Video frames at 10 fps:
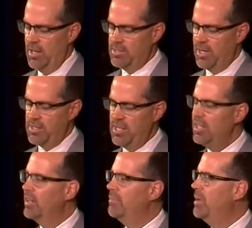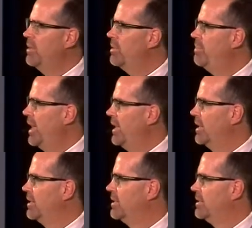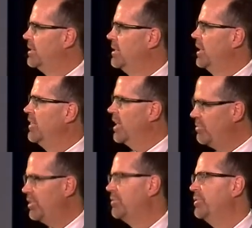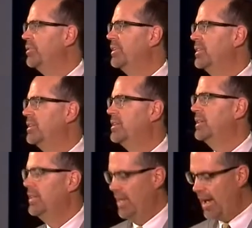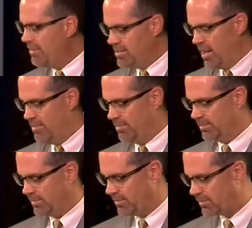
And as I was healing, bean with bacon, and then real food. Every time.